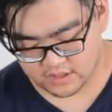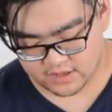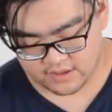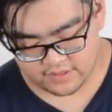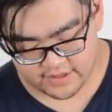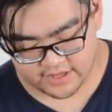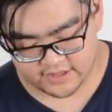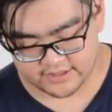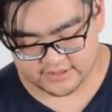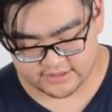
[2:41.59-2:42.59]
then
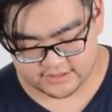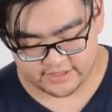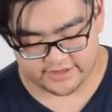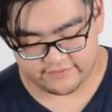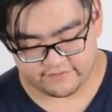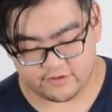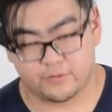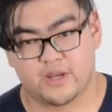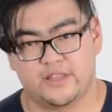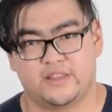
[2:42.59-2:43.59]
it's the
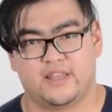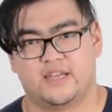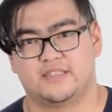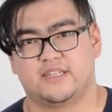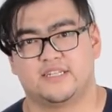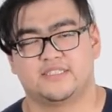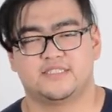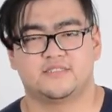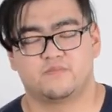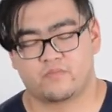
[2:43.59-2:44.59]
infrared led
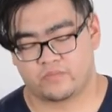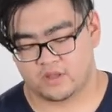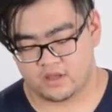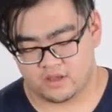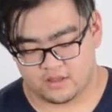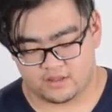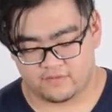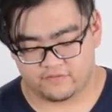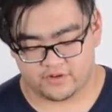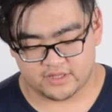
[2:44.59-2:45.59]
lights the
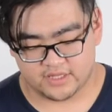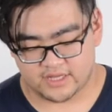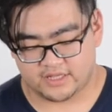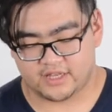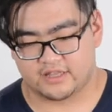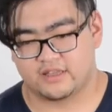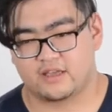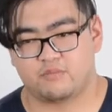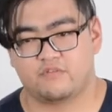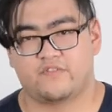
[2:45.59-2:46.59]
infrared led can
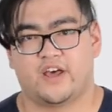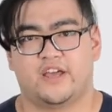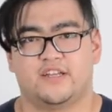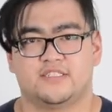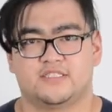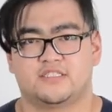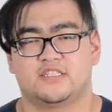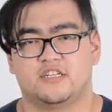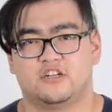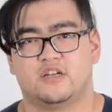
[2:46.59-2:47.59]
provide us
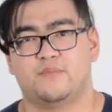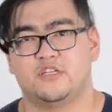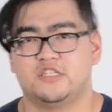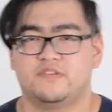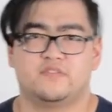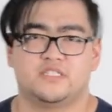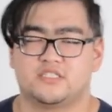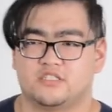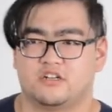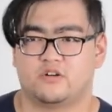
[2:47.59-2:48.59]
clear image even if
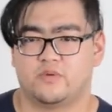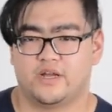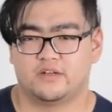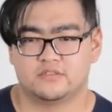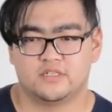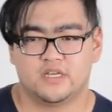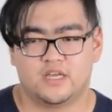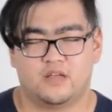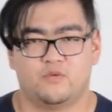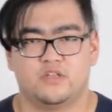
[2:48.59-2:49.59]
it's dark around
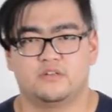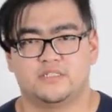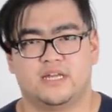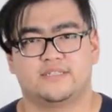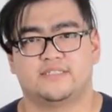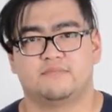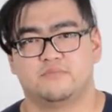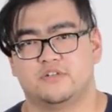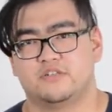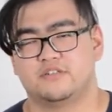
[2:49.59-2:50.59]
and we know that some
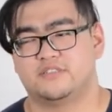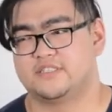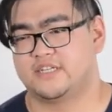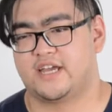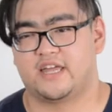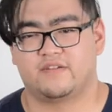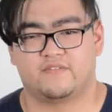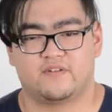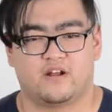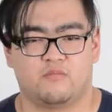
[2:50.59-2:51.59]
birds they kind
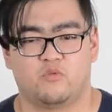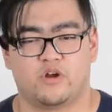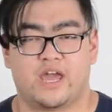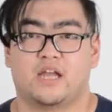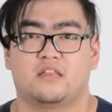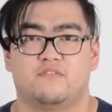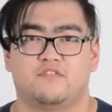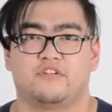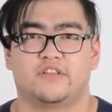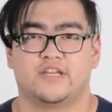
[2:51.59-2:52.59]
of are more active
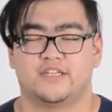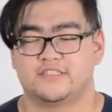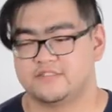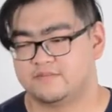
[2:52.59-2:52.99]
during night